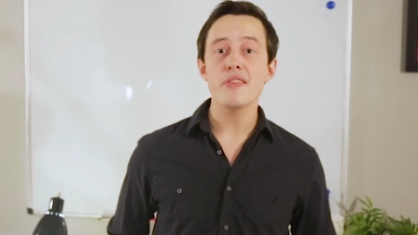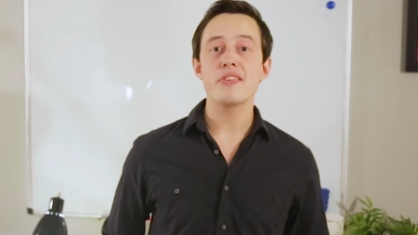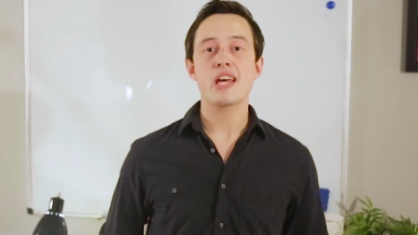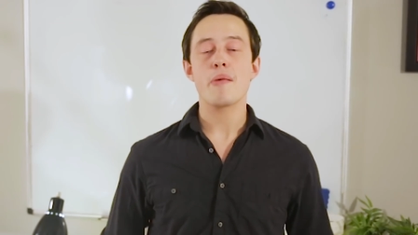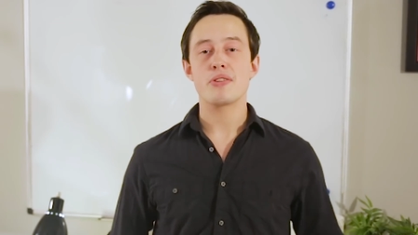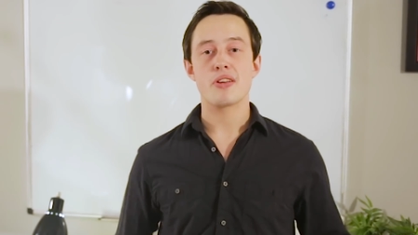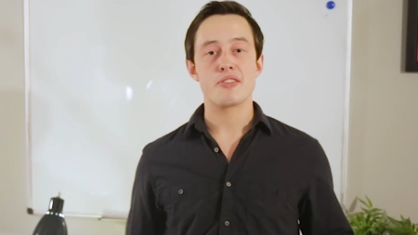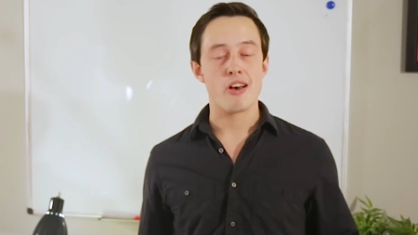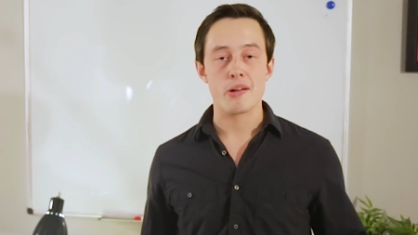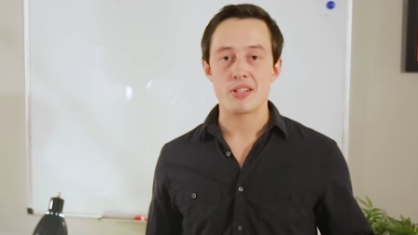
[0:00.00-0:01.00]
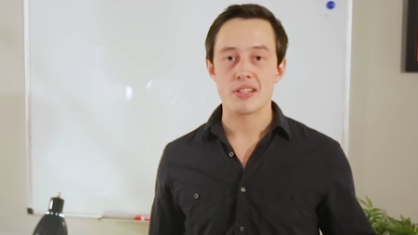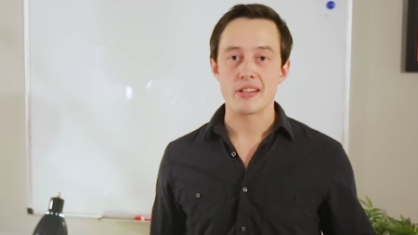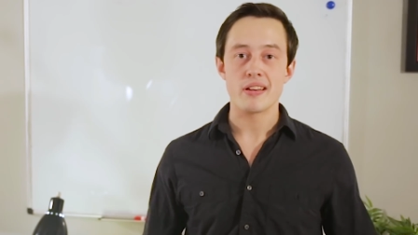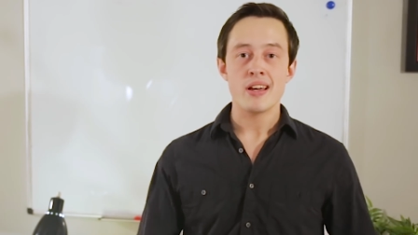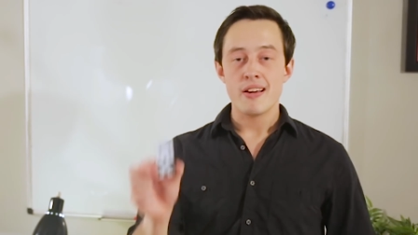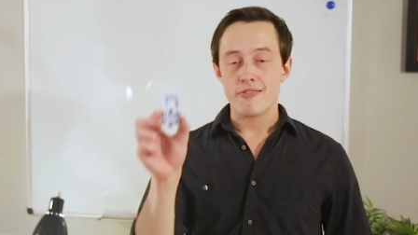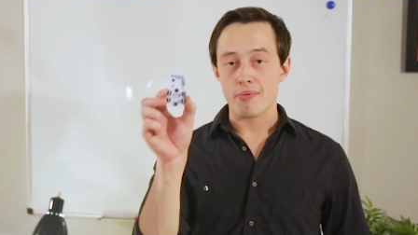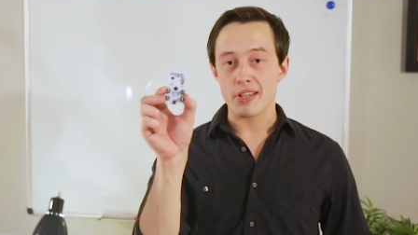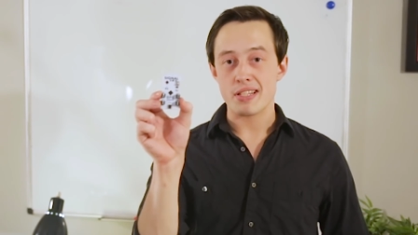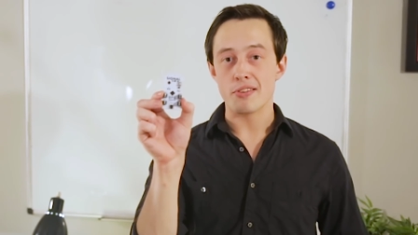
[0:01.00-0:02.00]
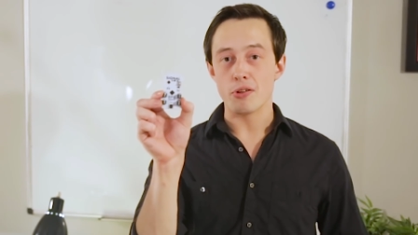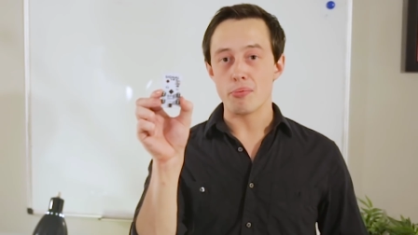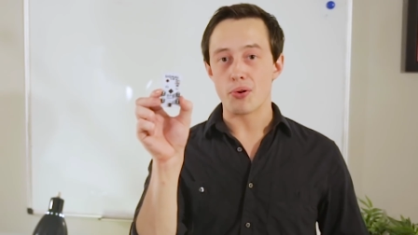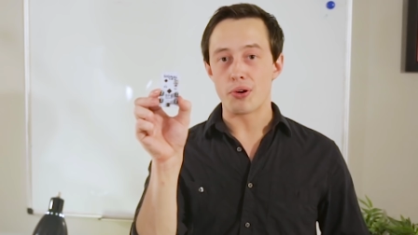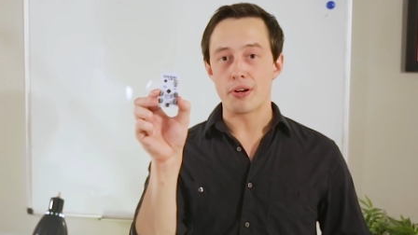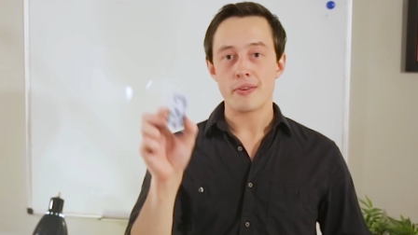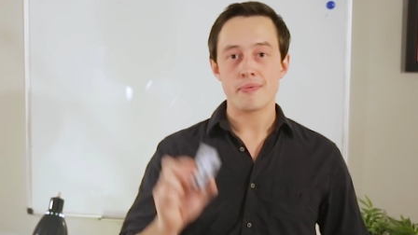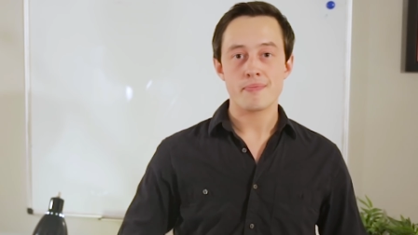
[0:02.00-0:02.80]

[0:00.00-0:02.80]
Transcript: all of this happens autonomously from this little board.